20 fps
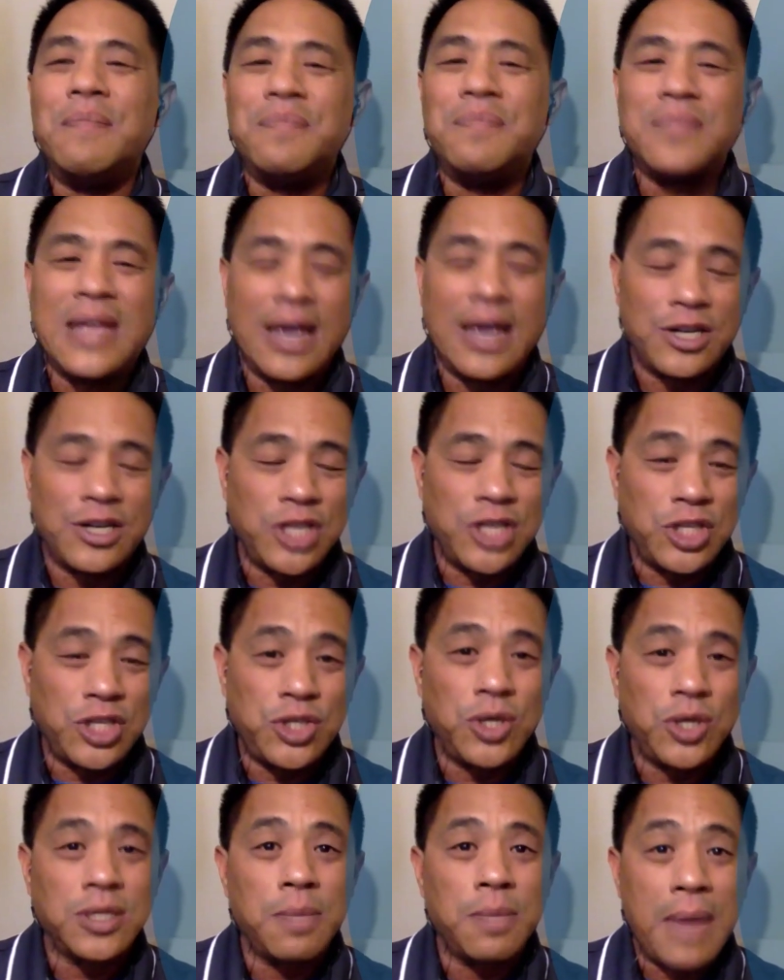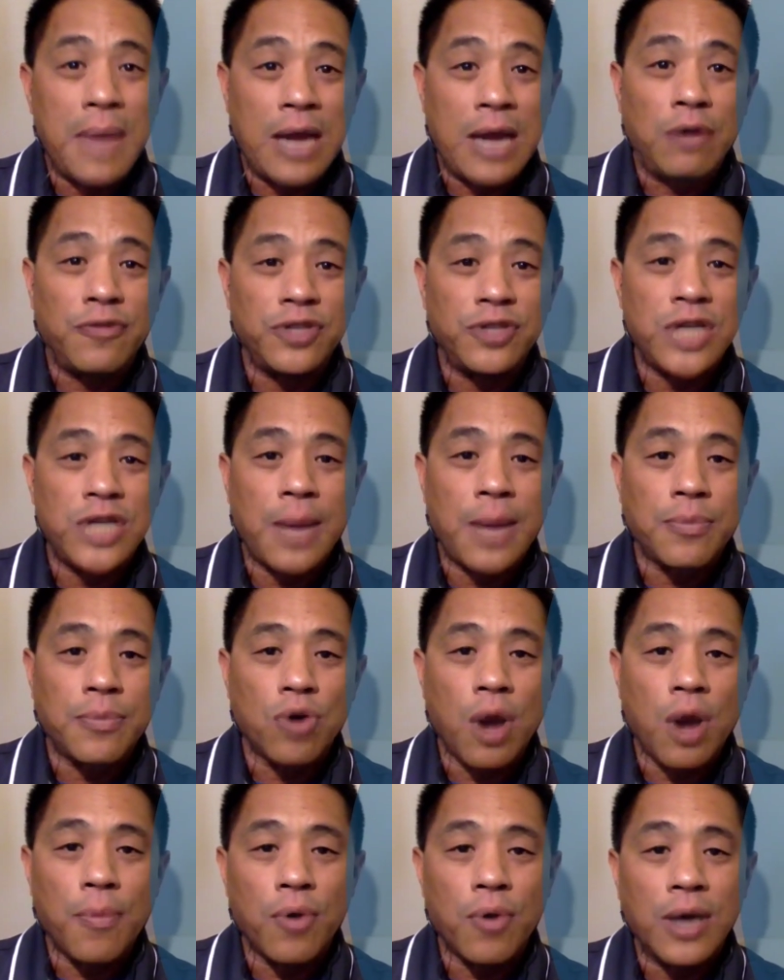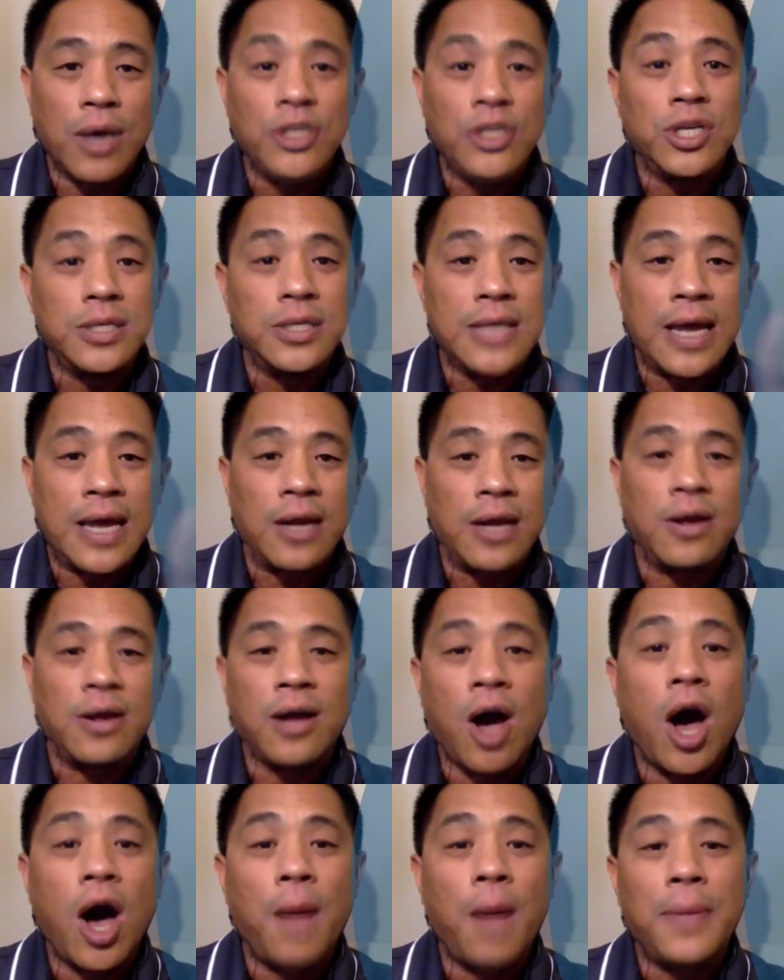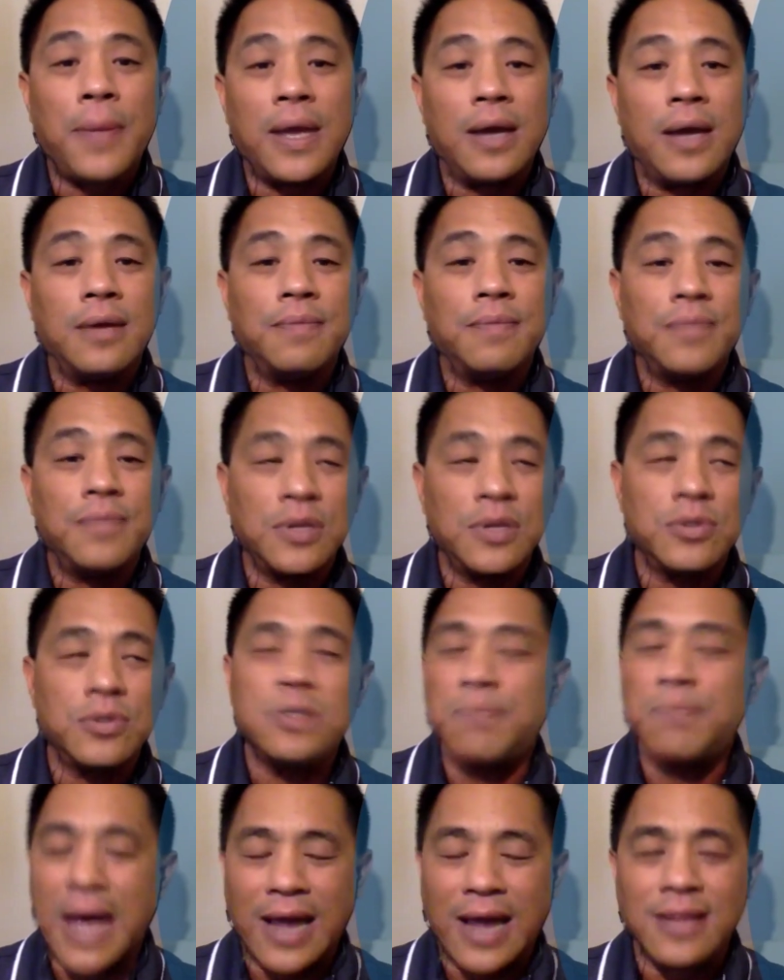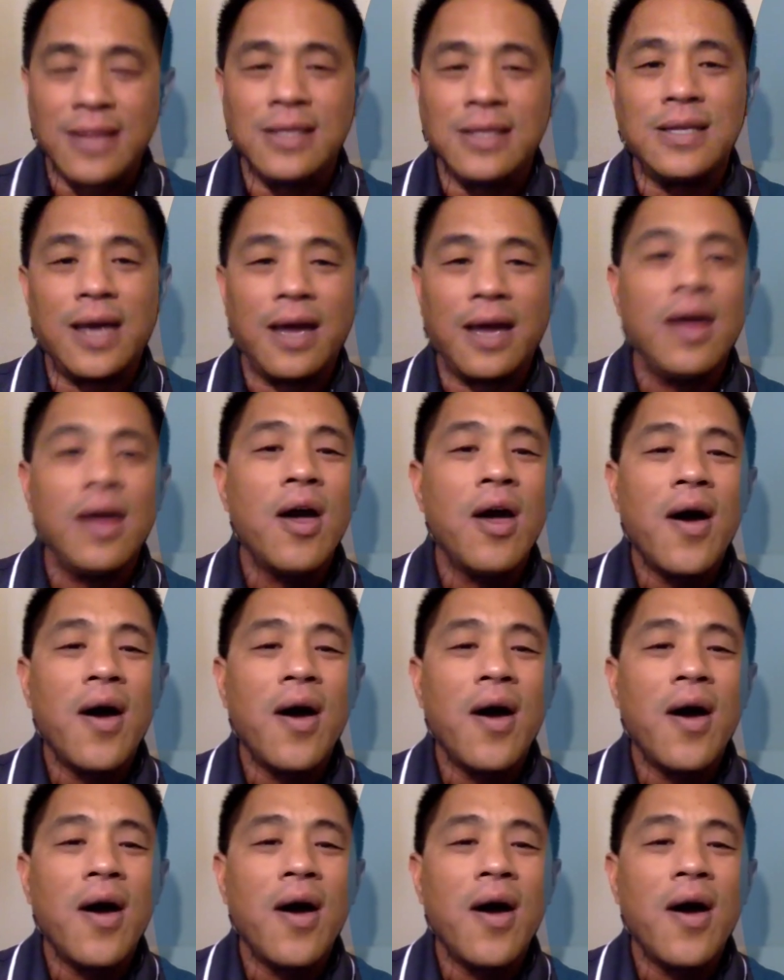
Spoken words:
He actually took the Manual for Chapter Operations and copied, this was back in the day,